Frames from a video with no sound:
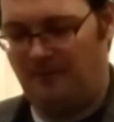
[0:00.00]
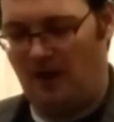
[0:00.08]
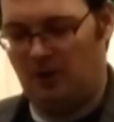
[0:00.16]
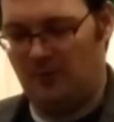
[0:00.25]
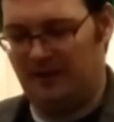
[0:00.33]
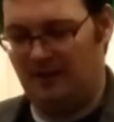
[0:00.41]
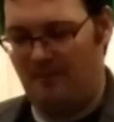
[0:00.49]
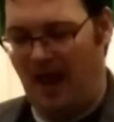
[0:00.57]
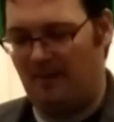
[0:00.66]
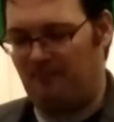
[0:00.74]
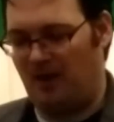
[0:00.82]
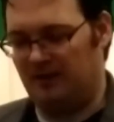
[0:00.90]
following the
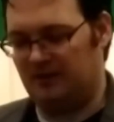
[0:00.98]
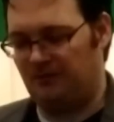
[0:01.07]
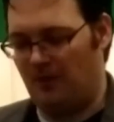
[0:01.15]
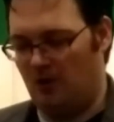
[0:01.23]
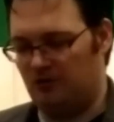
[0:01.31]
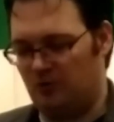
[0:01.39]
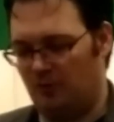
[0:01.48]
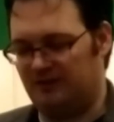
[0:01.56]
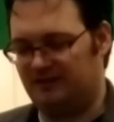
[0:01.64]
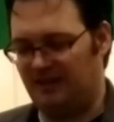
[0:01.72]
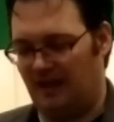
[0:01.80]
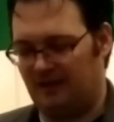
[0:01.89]
map on his phone
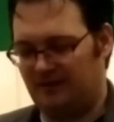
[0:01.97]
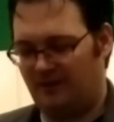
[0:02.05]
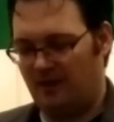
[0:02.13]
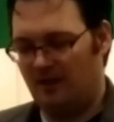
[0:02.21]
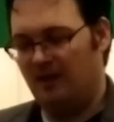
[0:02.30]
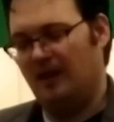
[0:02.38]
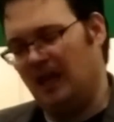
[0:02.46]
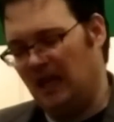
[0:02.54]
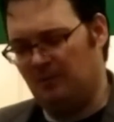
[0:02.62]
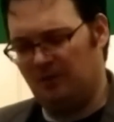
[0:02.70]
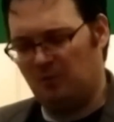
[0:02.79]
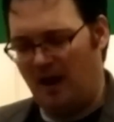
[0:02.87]
towards 6th.
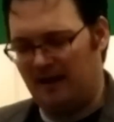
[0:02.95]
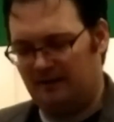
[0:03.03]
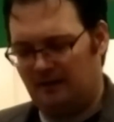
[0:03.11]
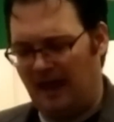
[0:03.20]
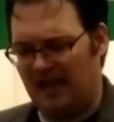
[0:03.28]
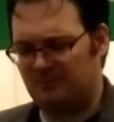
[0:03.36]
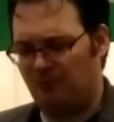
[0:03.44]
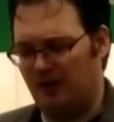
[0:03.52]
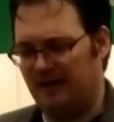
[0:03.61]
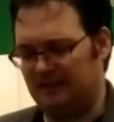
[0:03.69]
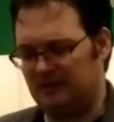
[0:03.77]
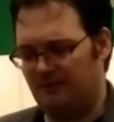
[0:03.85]
He would wait at the last
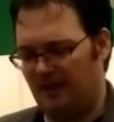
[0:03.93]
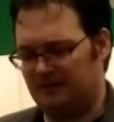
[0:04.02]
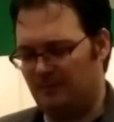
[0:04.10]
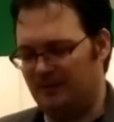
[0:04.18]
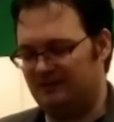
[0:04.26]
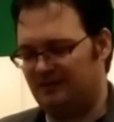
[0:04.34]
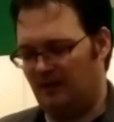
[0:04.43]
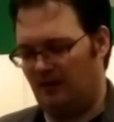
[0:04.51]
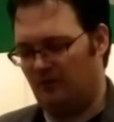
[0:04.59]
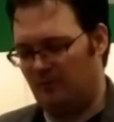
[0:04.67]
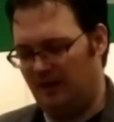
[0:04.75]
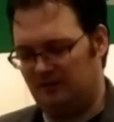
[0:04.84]
point Estevez had been seen
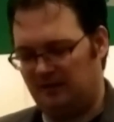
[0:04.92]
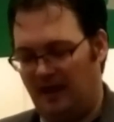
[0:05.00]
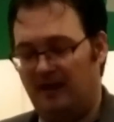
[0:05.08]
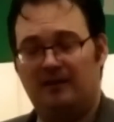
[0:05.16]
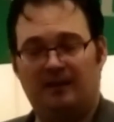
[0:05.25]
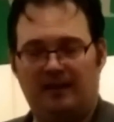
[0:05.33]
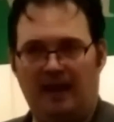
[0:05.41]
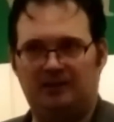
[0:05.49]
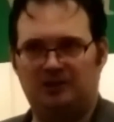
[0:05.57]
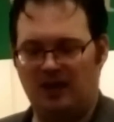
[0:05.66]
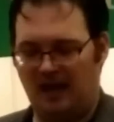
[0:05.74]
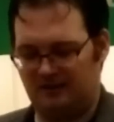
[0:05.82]
on the real day, in
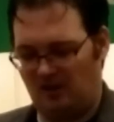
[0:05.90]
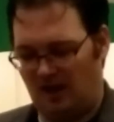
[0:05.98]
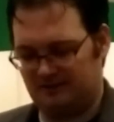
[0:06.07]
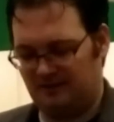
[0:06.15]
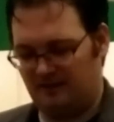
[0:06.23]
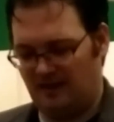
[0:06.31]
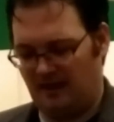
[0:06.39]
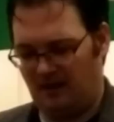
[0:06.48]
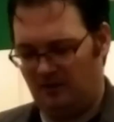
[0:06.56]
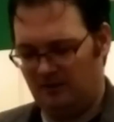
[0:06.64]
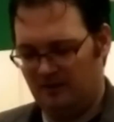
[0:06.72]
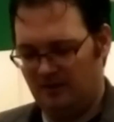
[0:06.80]
case Chaz lost the tail.
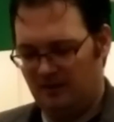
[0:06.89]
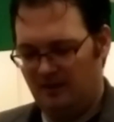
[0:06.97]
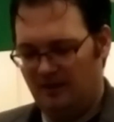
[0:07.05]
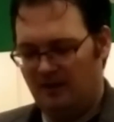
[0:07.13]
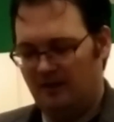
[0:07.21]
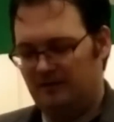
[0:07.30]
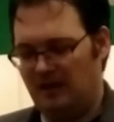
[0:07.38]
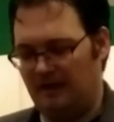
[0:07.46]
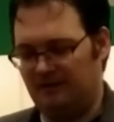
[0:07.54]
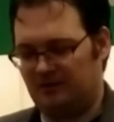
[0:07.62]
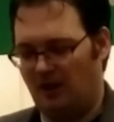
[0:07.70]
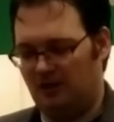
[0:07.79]

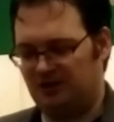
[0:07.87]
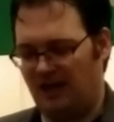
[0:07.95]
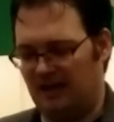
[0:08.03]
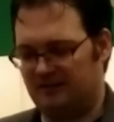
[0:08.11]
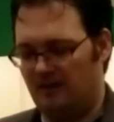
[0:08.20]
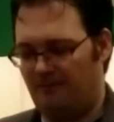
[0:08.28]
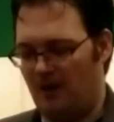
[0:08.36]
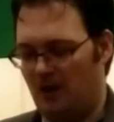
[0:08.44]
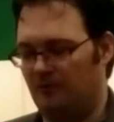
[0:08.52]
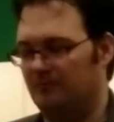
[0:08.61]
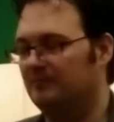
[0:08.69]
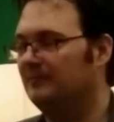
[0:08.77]
Davis called Chaz on the
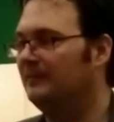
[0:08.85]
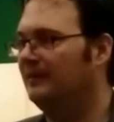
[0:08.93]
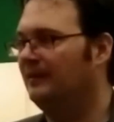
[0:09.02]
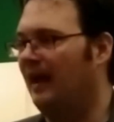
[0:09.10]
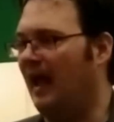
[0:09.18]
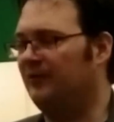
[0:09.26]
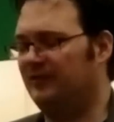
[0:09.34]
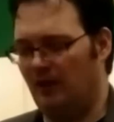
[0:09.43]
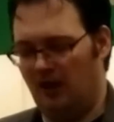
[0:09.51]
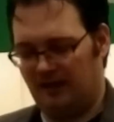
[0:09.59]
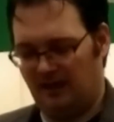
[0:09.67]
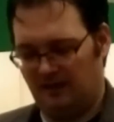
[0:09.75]
phone. "How's he
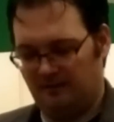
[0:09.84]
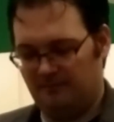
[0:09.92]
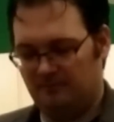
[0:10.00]
looking?"